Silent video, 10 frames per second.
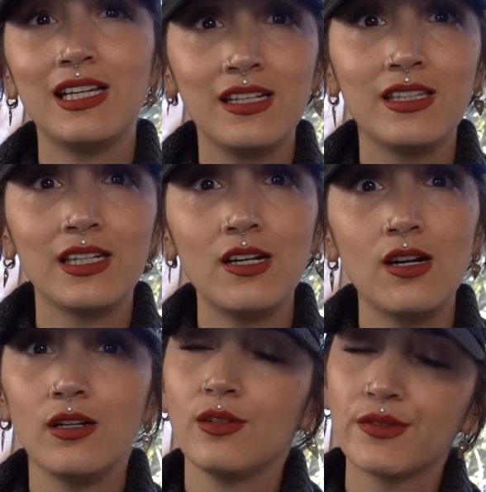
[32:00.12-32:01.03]
anything at
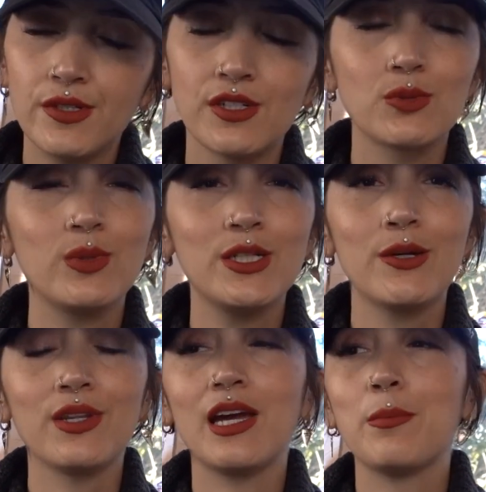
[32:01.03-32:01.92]
all. Of course, we
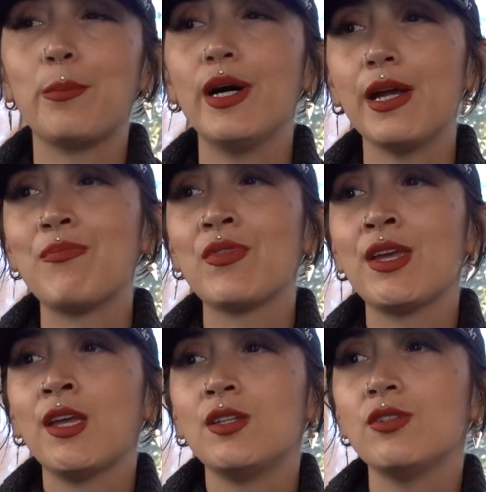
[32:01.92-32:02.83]
know that. But
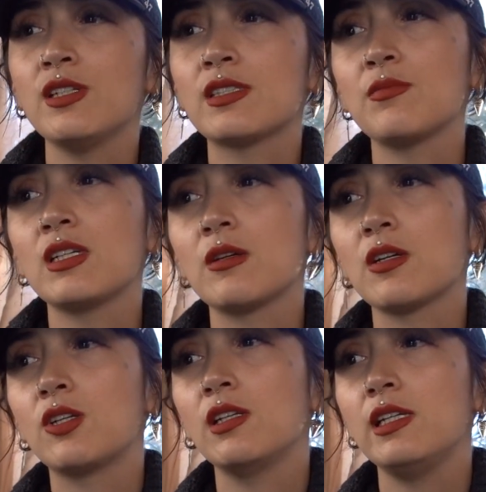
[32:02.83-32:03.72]
doing something
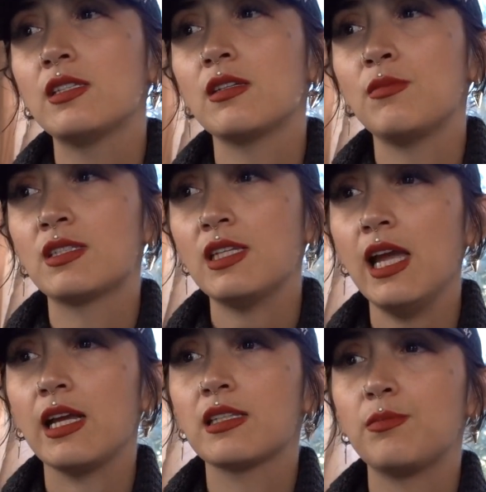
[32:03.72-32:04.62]
that could lead to
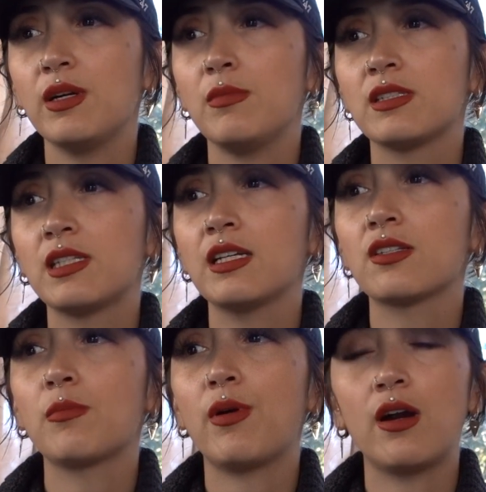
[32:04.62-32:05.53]
mistakes, but
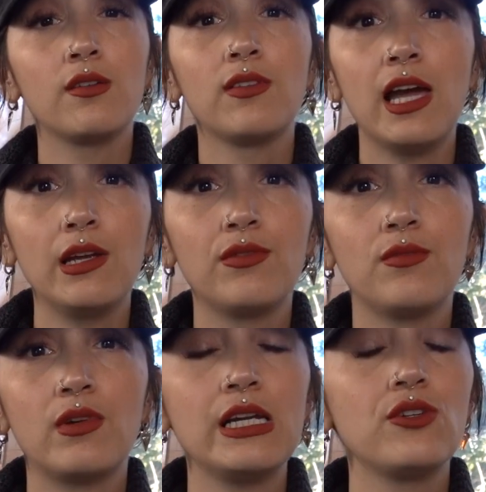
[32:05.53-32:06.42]
mistakes are part of life,
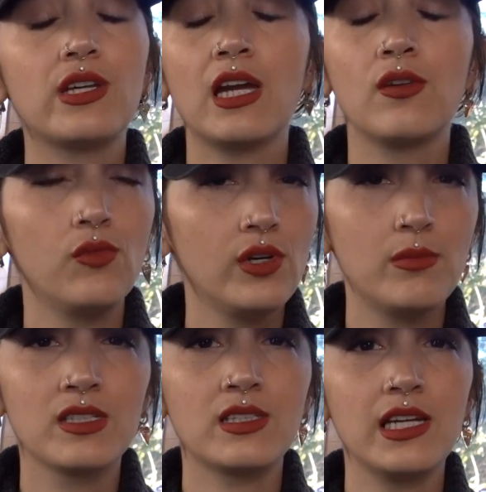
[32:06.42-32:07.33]
right? You can't avoid
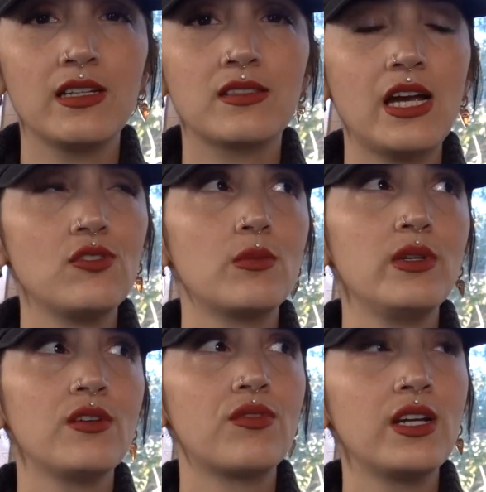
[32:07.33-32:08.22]
mistakes. I used to
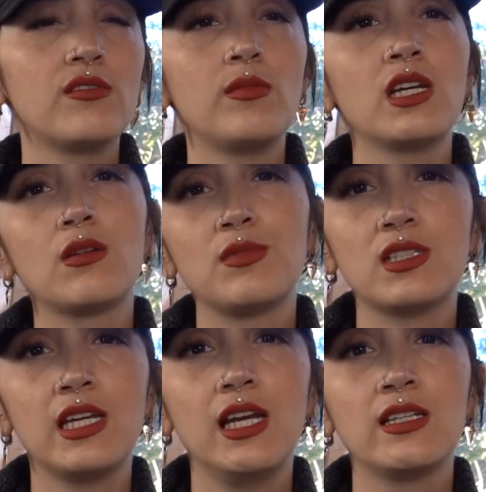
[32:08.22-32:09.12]
be afraid of making
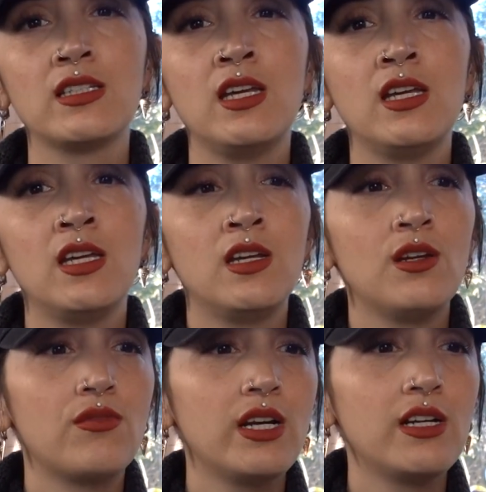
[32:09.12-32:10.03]
mistakes,
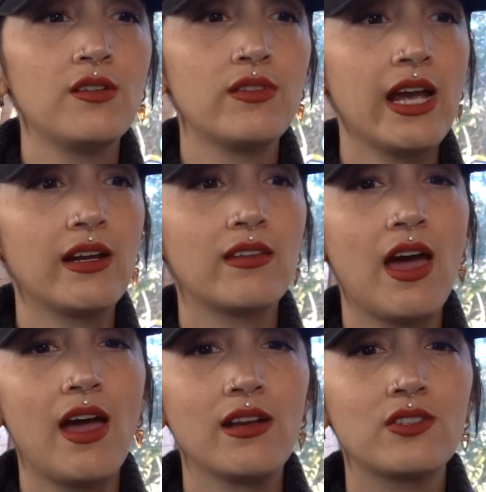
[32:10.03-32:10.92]
afraid of like
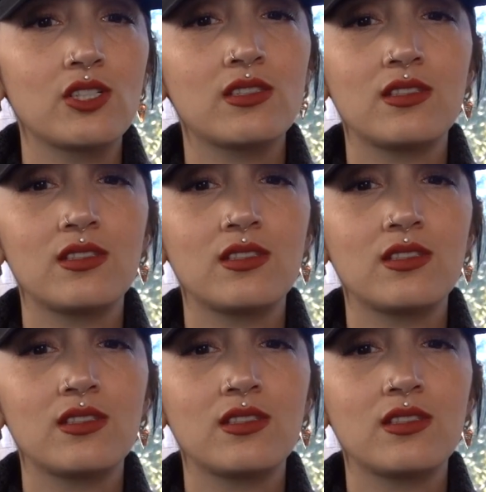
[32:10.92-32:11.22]
that